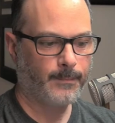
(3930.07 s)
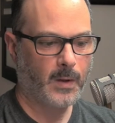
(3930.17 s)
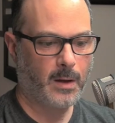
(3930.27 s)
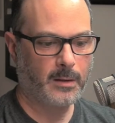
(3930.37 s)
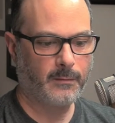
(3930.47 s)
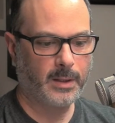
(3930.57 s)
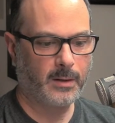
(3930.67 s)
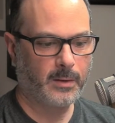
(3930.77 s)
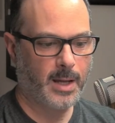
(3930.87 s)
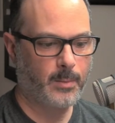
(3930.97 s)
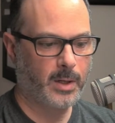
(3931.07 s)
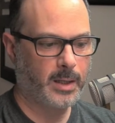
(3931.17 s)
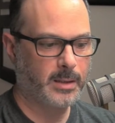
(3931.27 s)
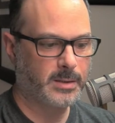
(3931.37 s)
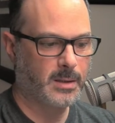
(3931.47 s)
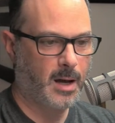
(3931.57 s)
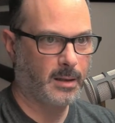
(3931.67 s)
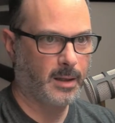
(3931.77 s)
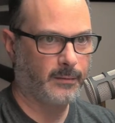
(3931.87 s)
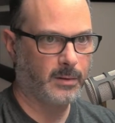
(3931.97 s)
on the video camera, it is
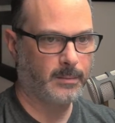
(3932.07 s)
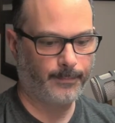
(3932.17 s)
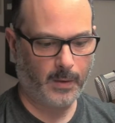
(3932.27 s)
not level.